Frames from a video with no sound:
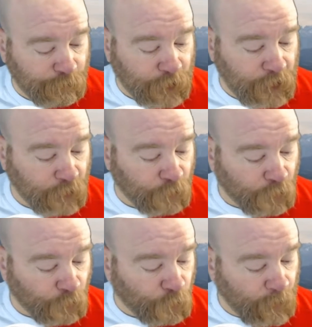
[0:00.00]
But
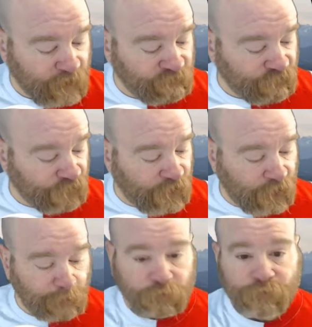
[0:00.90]
while we're waiting for
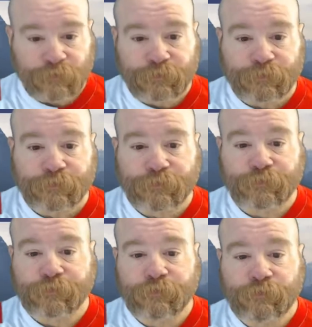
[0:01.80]
them,
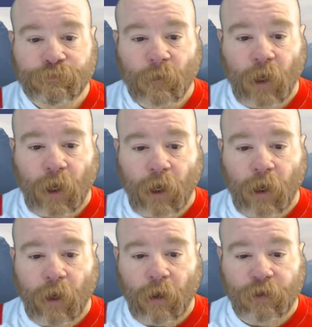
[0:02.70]

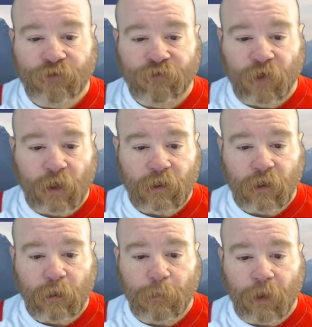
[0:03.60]
I'll just talk a
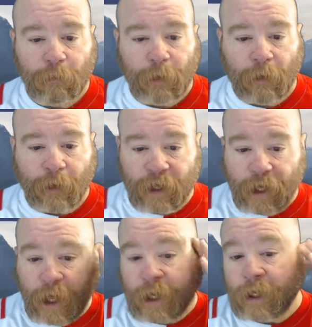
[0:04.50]
little bit about my
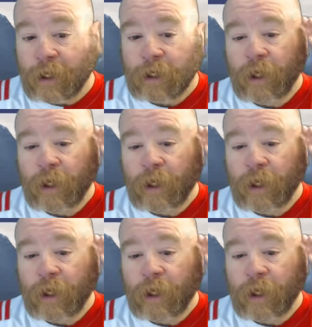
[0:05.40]
day.